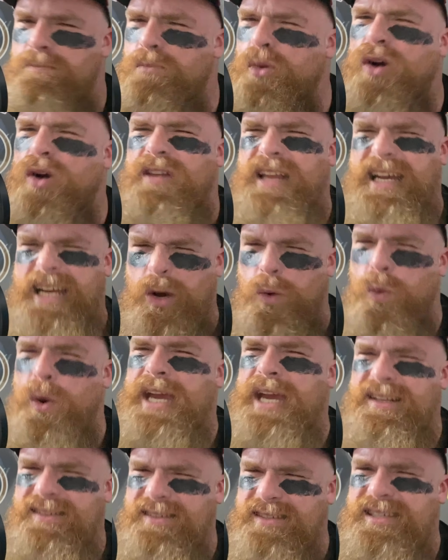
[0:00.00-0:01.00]
More like a
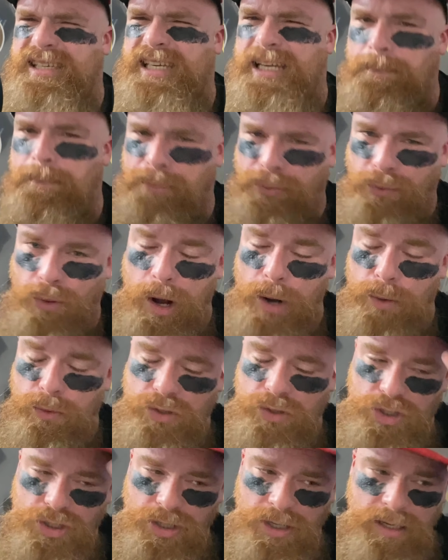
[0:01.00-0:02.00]
wait-and-see
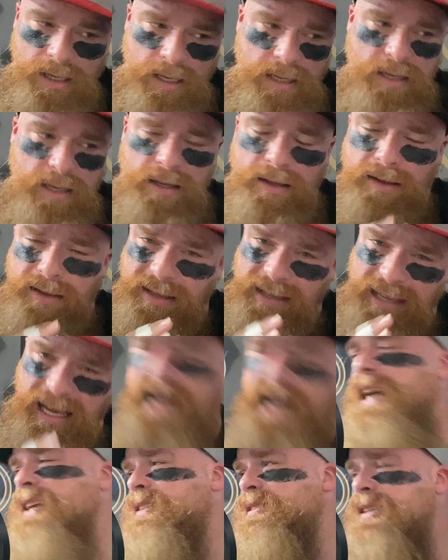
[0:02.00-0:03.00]
approach.
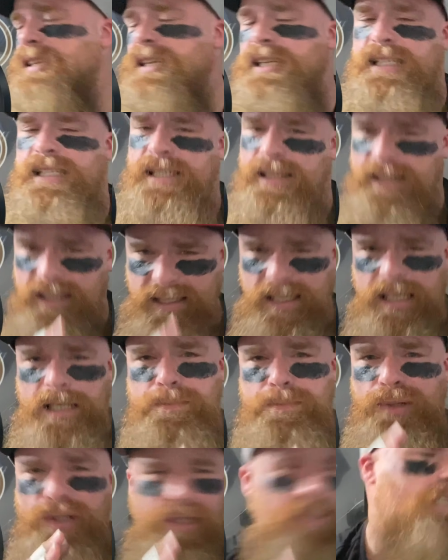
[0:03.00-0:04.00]
Guys,
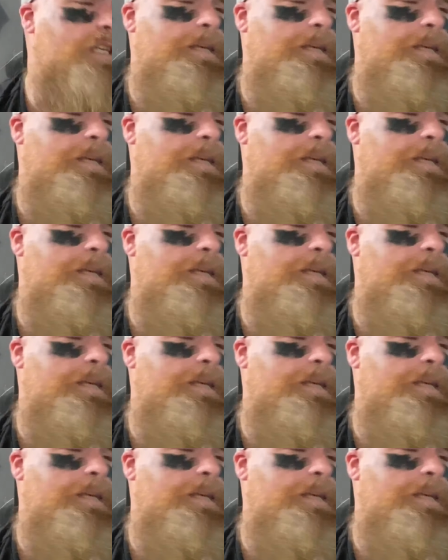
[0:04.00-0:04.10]
sleepers.